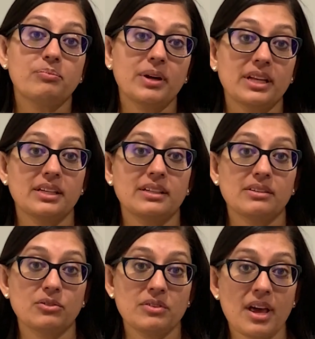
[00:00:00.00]
but
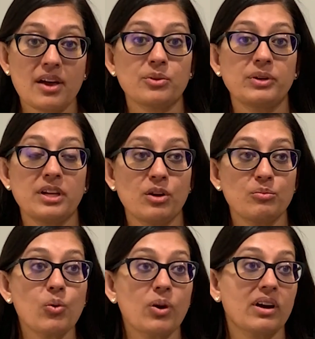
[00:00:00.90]
now that we know
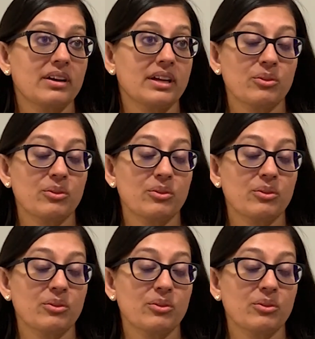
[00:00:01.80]
more,